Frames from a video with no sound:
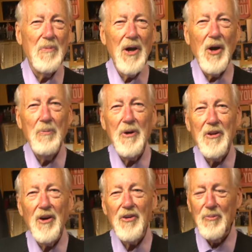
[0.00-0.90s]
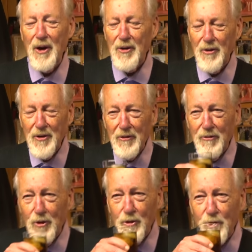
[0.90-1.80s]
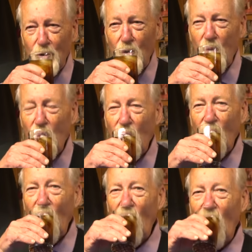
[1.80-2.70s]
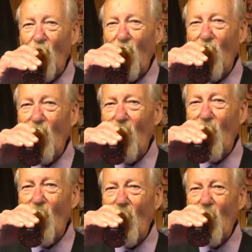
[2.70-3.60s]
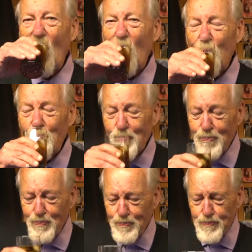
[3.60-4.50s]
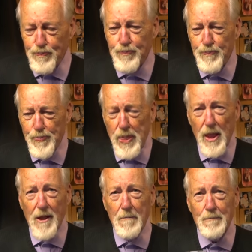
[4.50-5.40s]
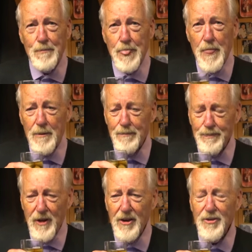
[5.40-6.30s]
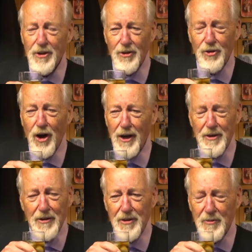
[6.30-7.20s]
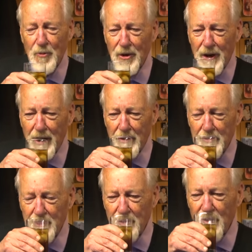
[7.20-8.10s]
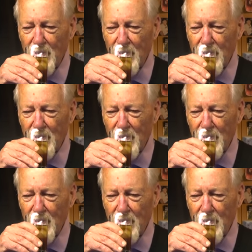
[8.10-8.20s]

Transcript: I hope he does better in the future. His name was Mark, very nice man, and uh, he just took a shot and it didn't he work out. He took a shot and it didn't work out, and.